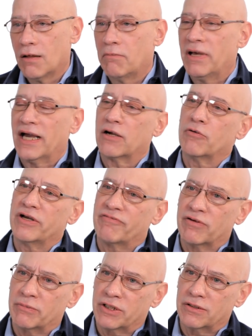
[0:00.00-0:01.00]
back away
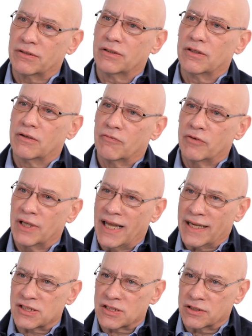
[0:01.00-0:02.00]
from it.
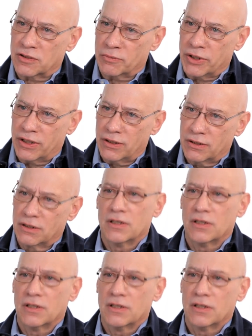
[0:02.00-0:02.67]
Relax a little bit.